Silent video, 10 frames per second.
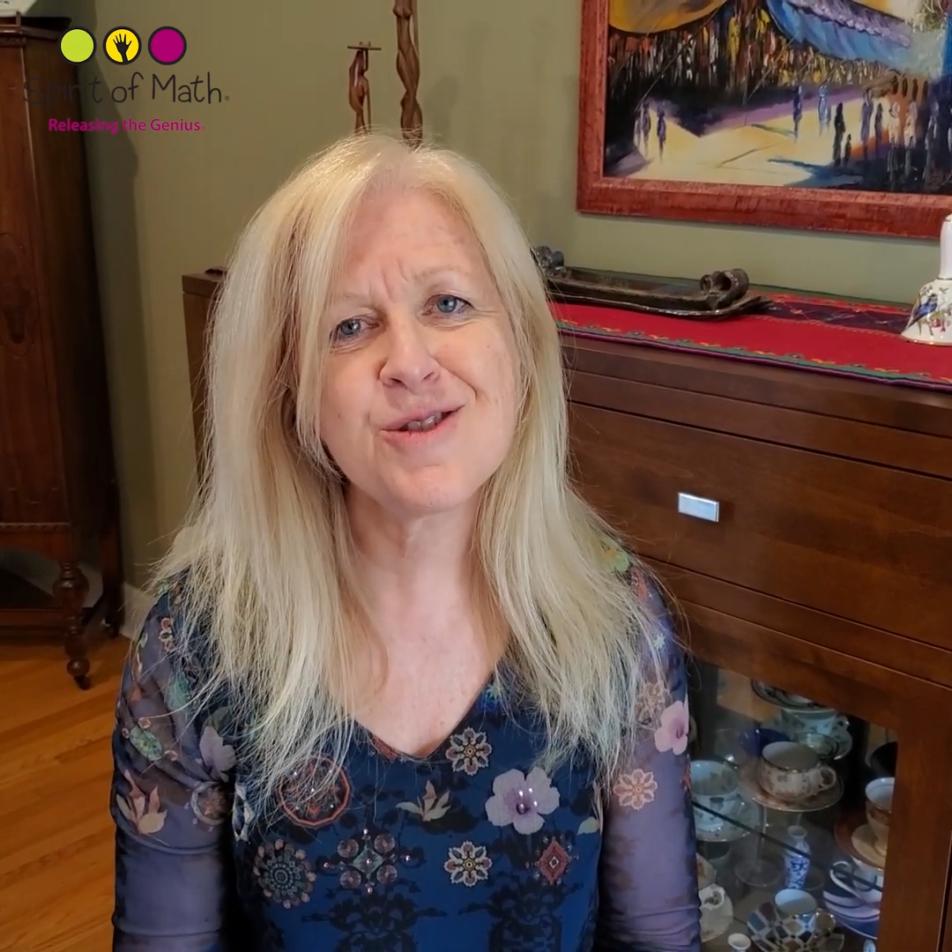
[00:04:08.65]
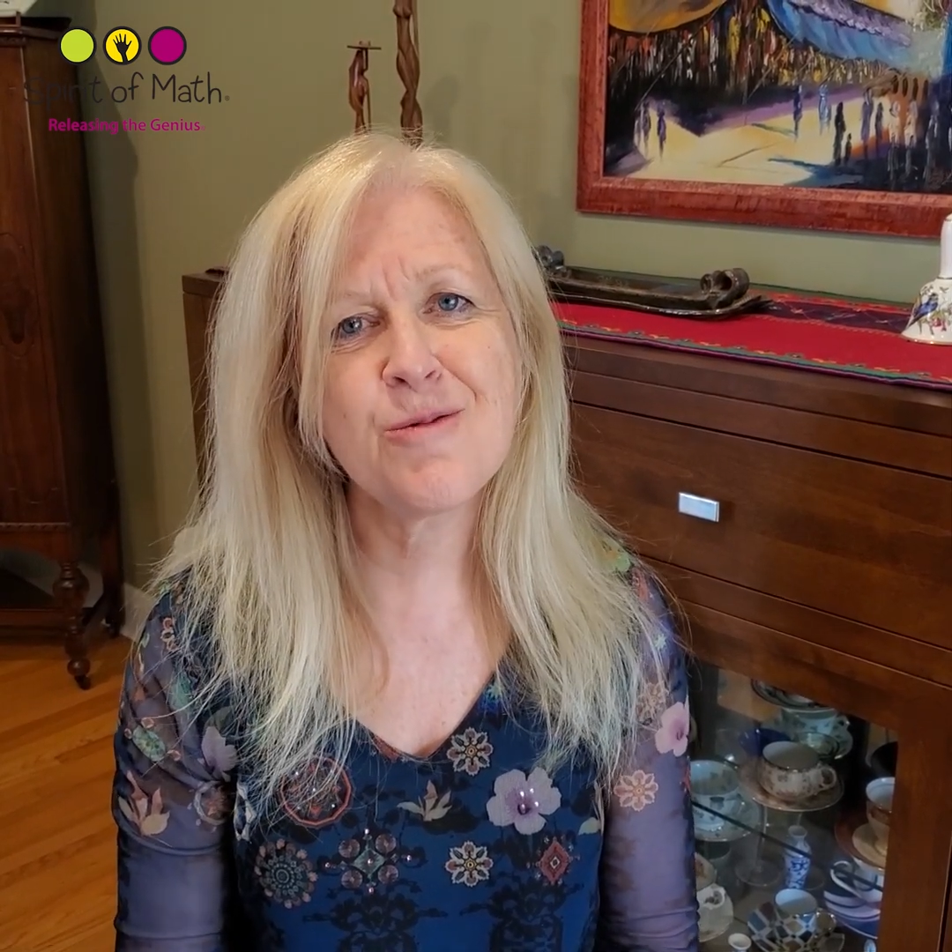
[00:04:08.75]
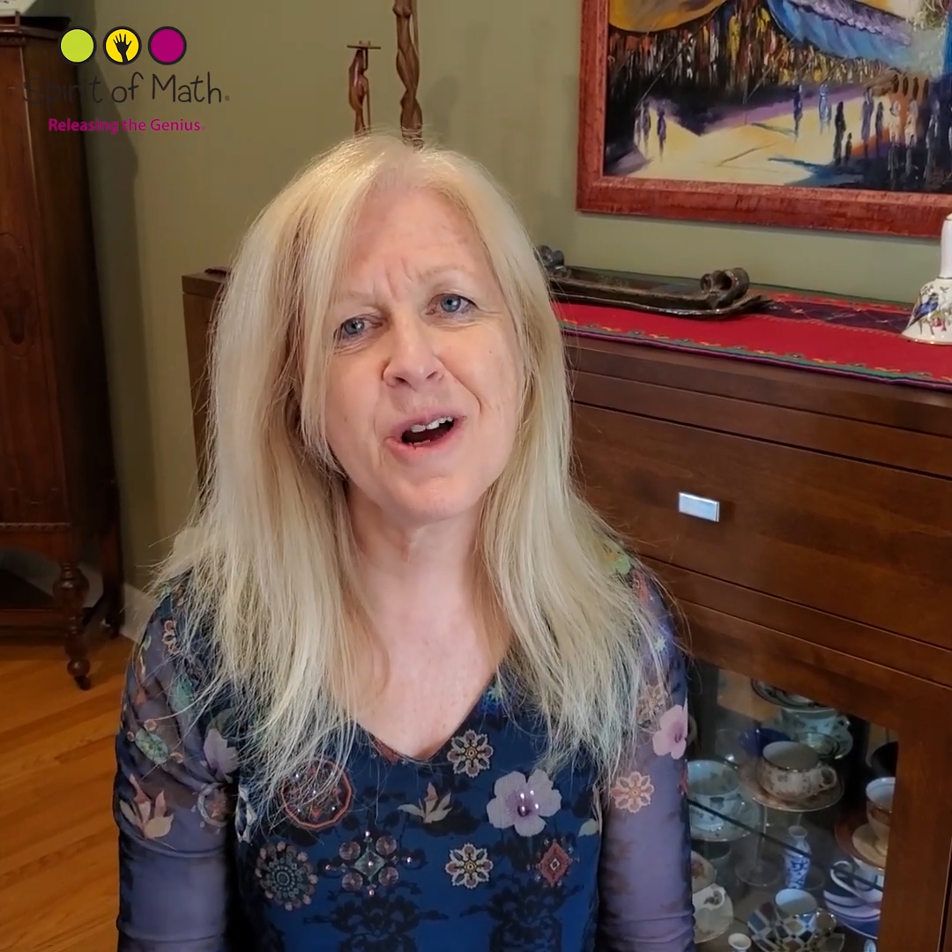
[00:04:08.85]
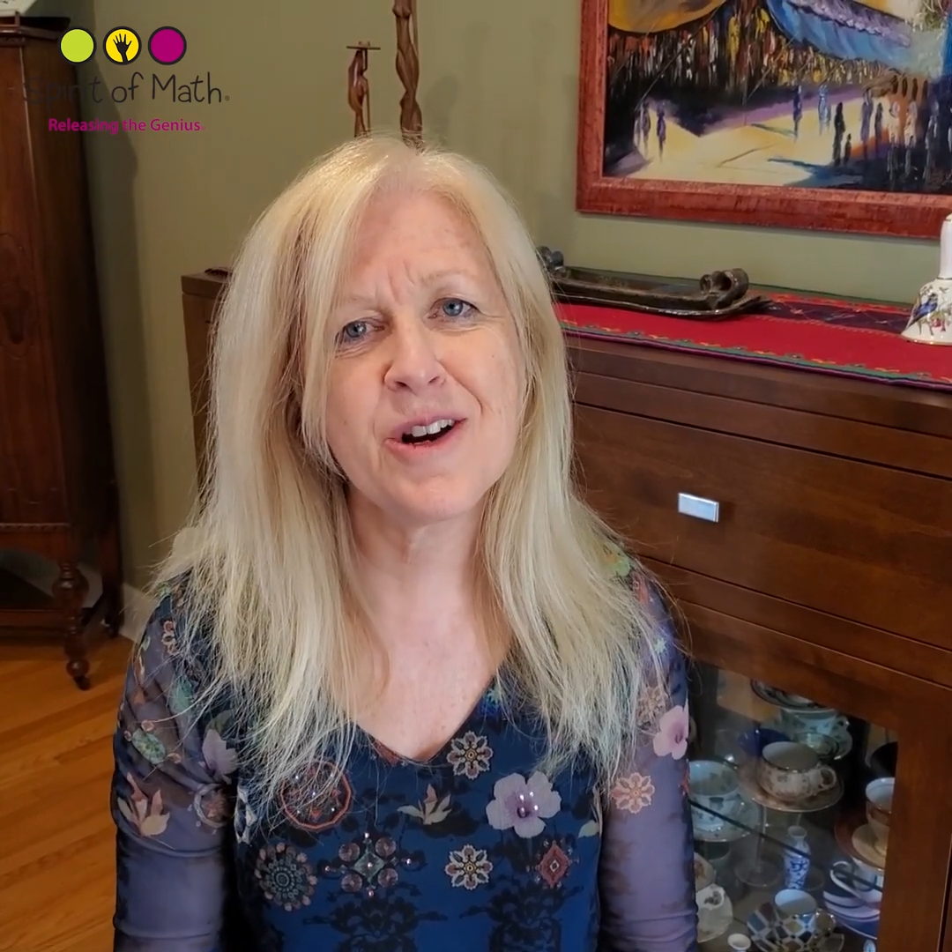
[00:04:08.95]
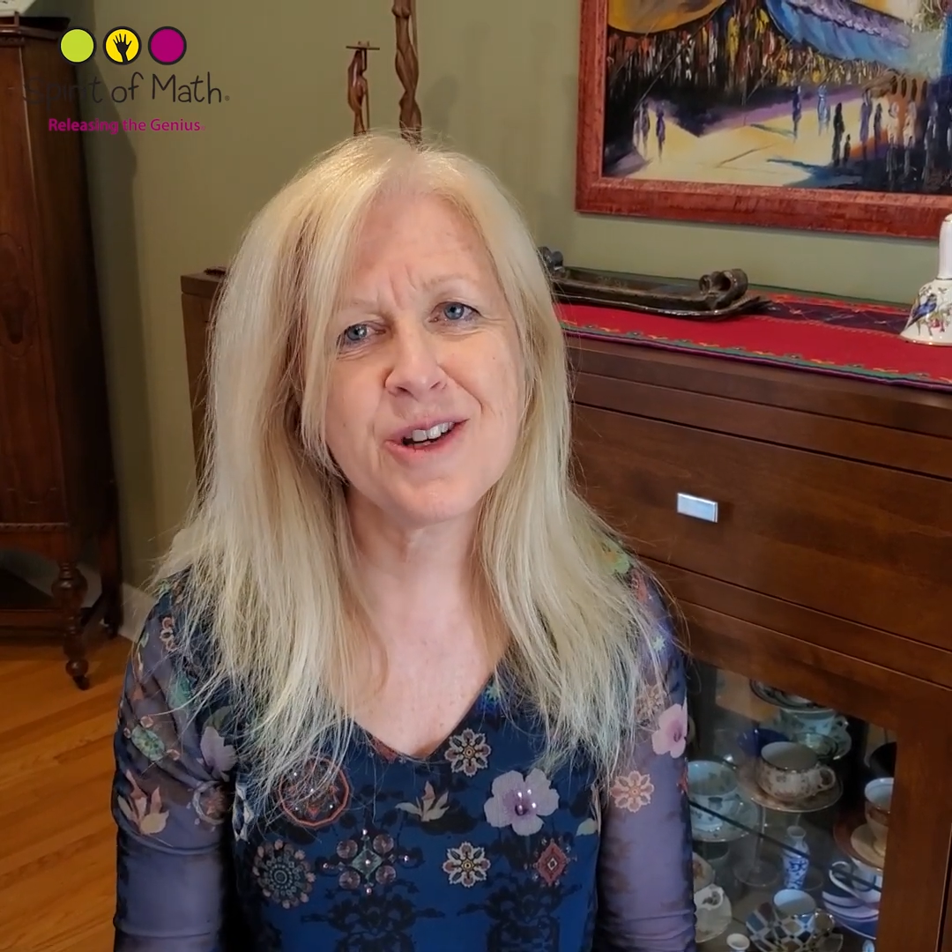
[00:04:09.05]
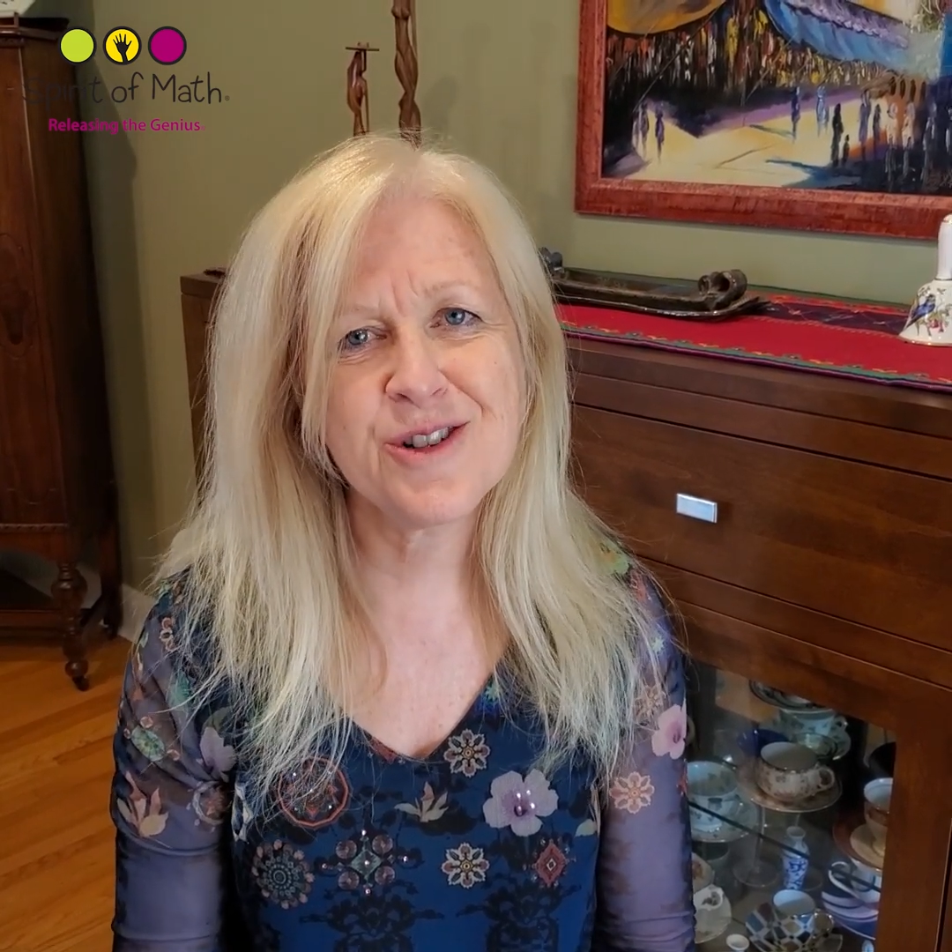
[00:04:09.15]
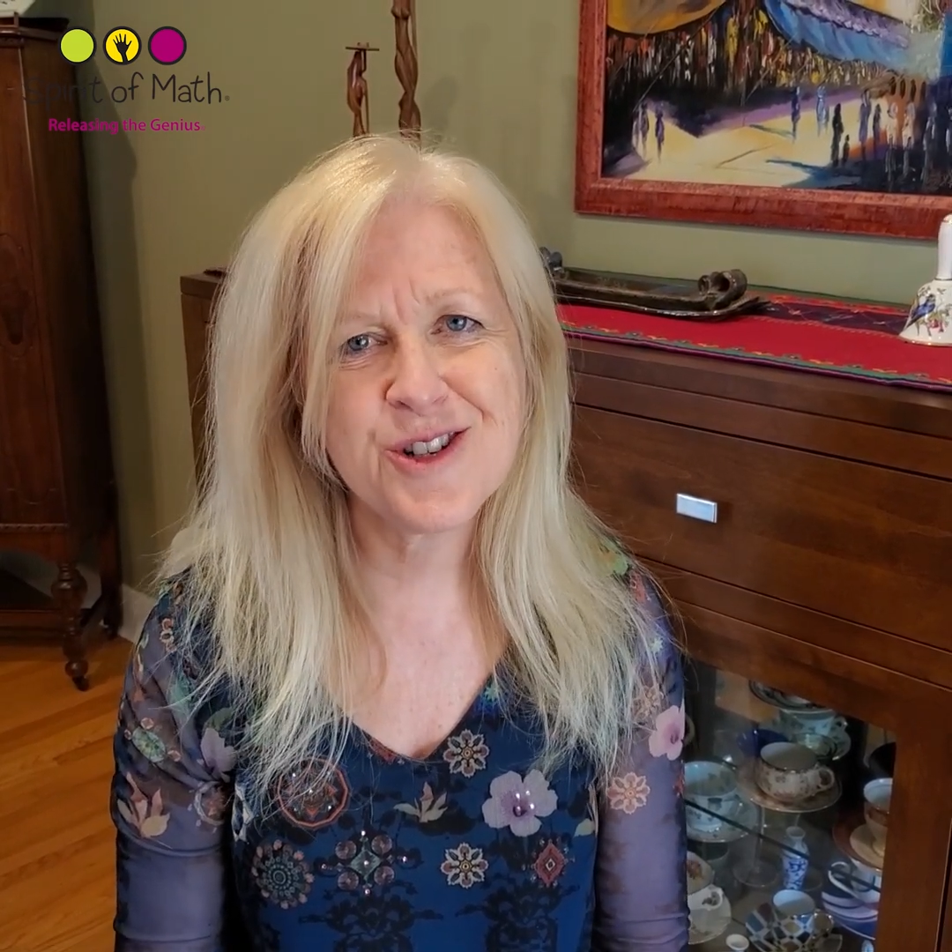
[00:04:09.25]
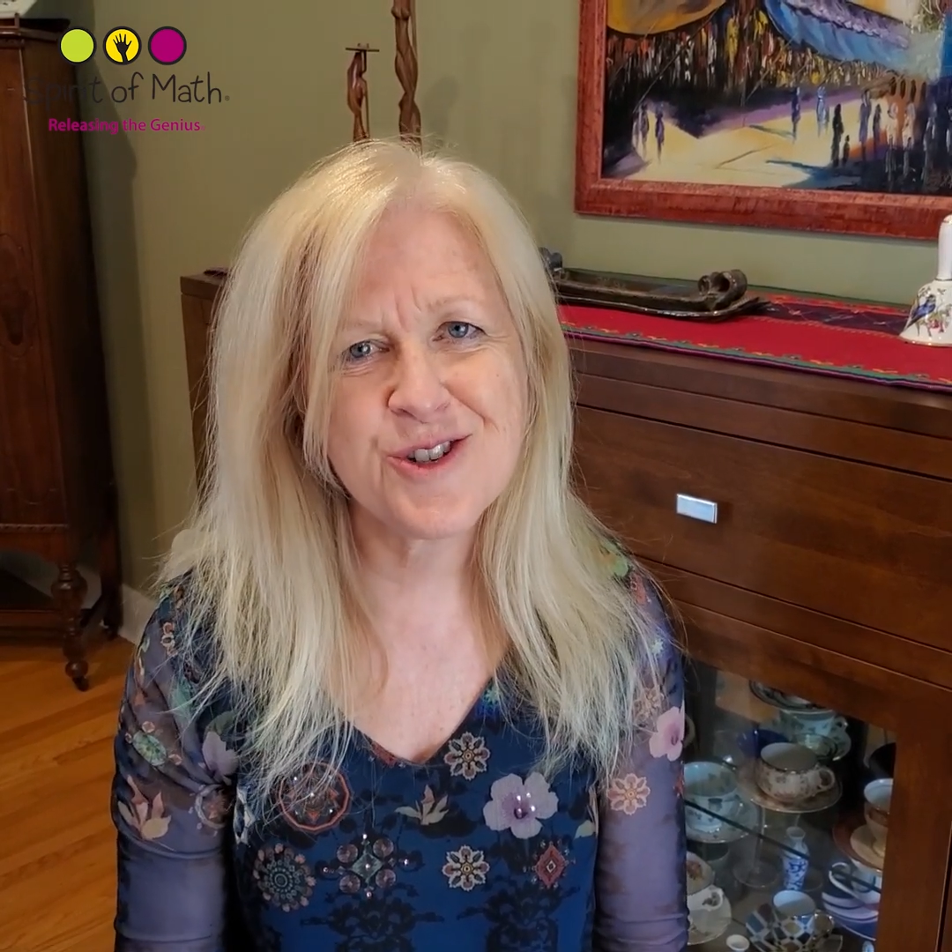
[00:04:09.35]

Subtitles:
where you're to